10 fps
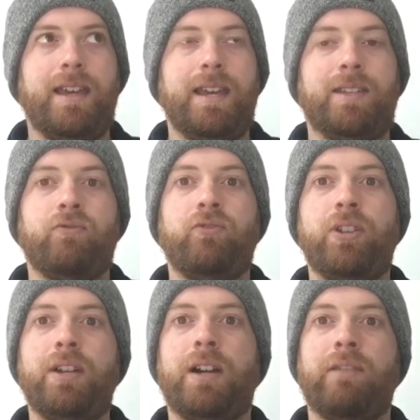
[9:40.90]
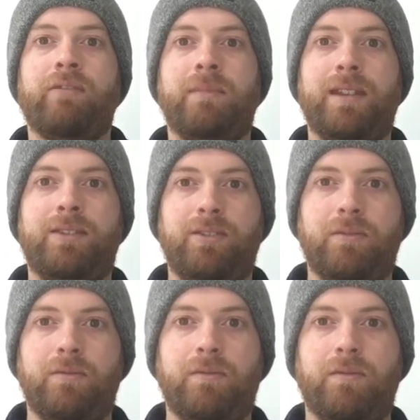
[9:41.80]
it's really hard for me
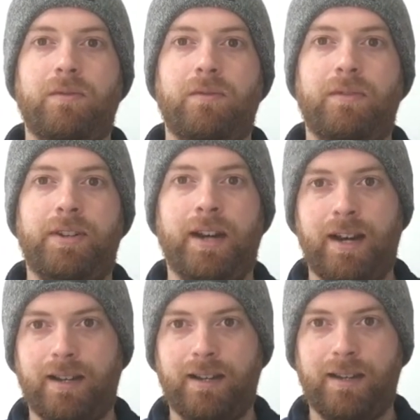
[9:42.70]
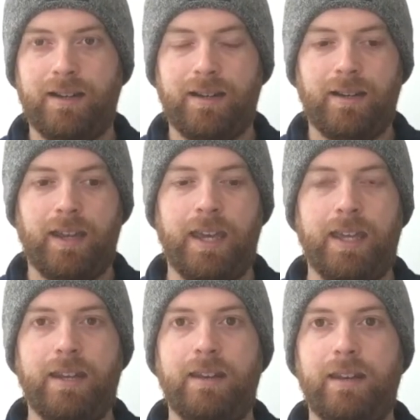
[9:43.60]
to talk
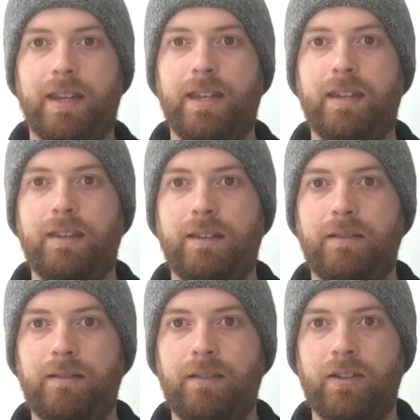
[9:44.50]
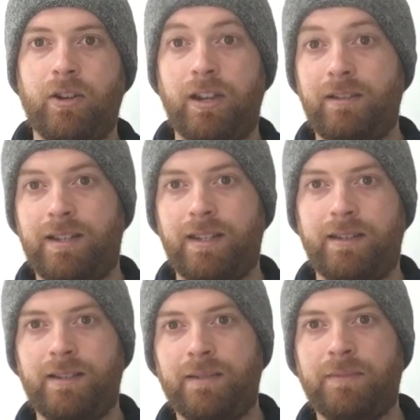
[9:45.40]
in a coherent
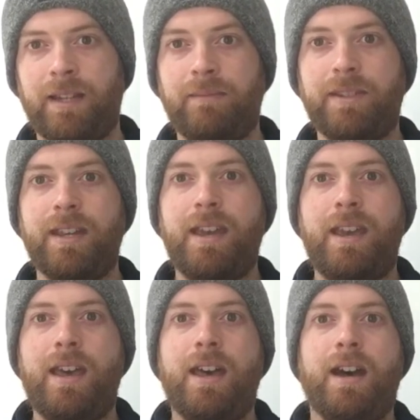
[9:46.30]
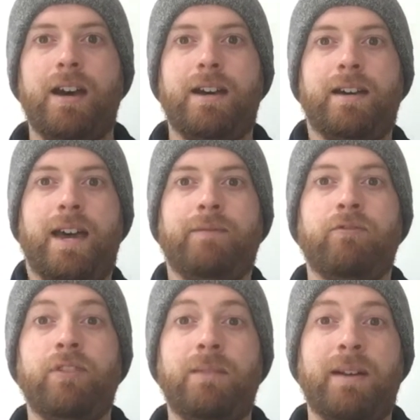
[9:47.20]
sentence sometimes. I have a
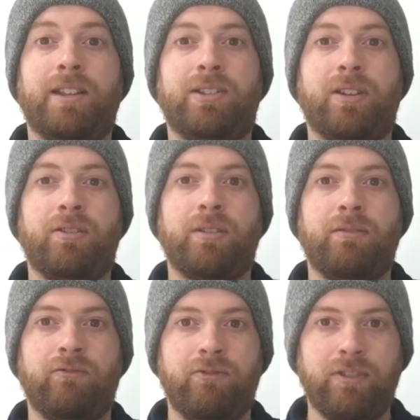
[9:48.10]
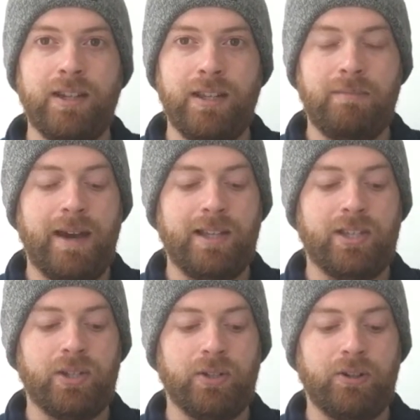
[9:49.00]
really bad stutter and a really bad
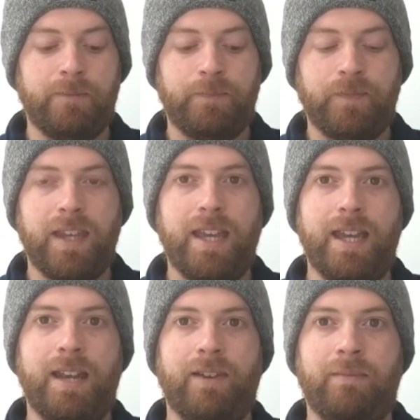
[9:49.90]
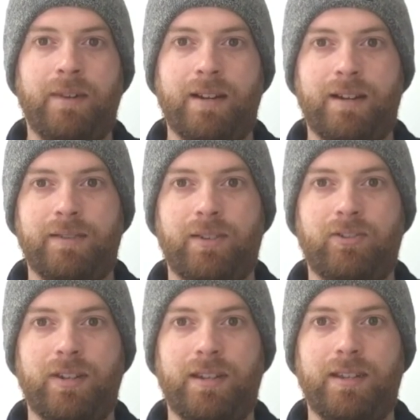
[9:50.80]
slur, and if I'm not
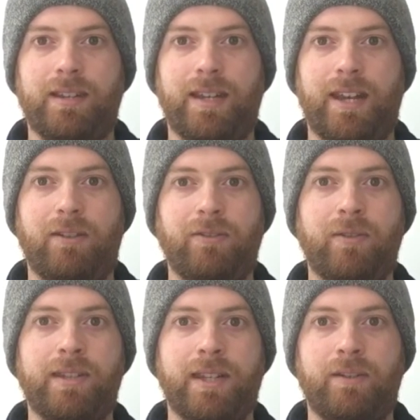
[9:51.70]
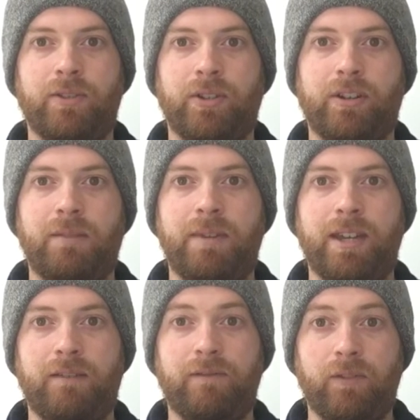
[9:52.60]
concentrating and I don't notice it, it'll start coming
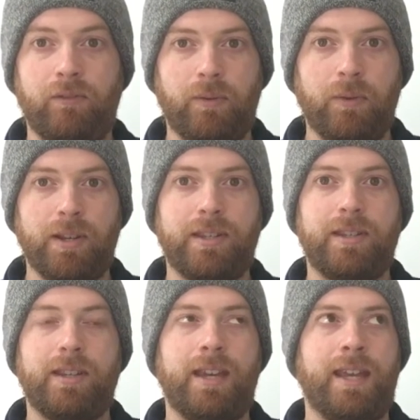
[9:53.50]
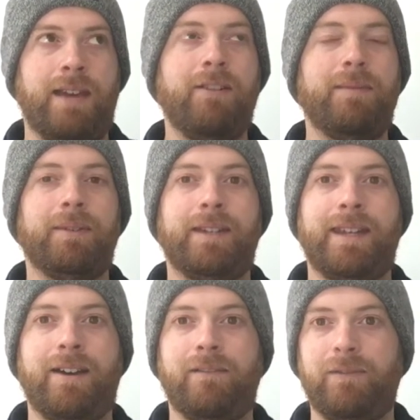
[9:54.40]
in a full force, and I won't be able to get
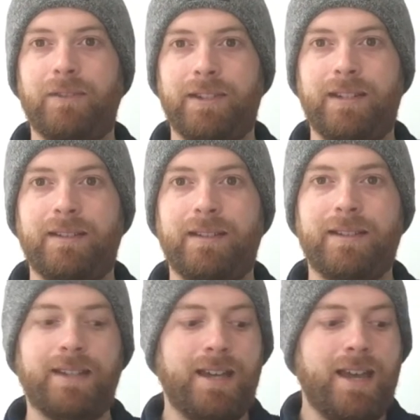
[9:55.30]
out a full sentence.